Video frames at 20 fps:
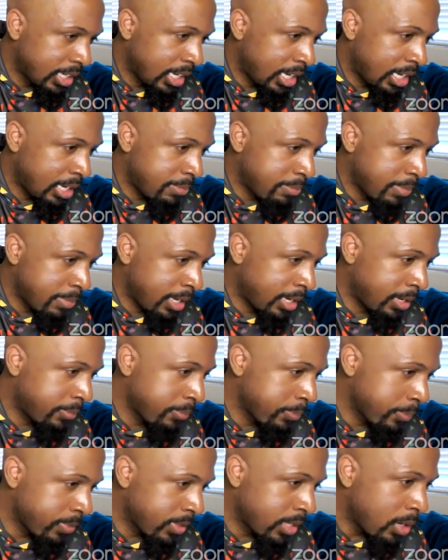Amen.
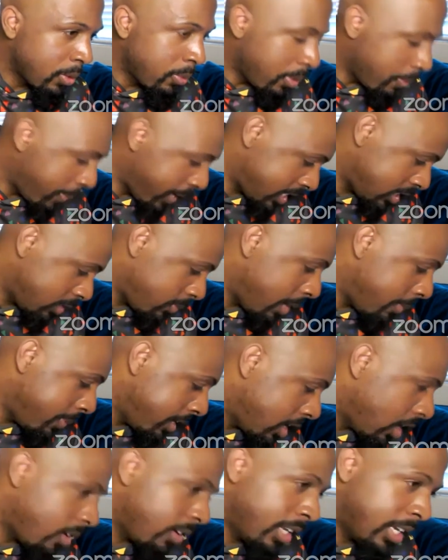Well, Pastor, why we
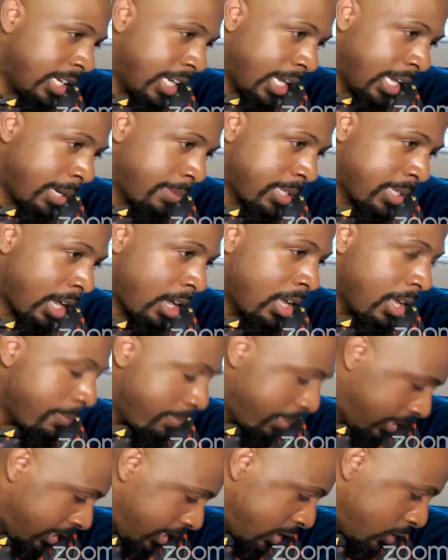call their names out?
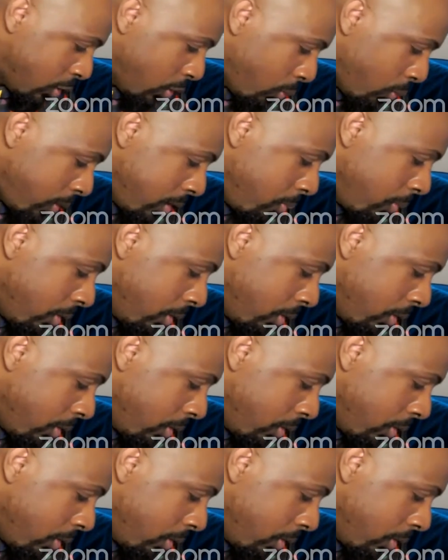Because we